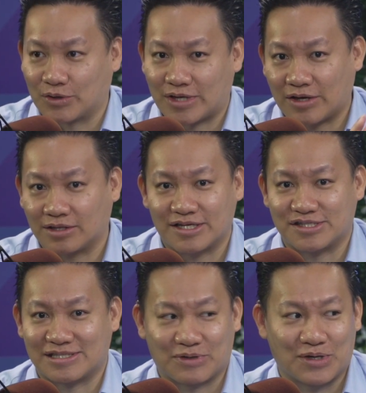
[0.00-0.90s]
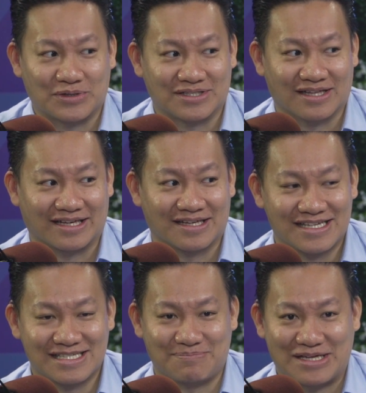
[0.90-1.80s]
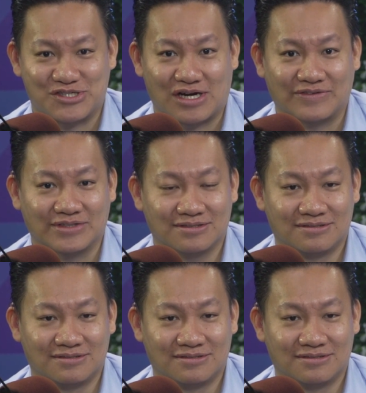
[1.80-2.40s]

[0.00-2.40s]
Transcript: calculations that would go into space travel?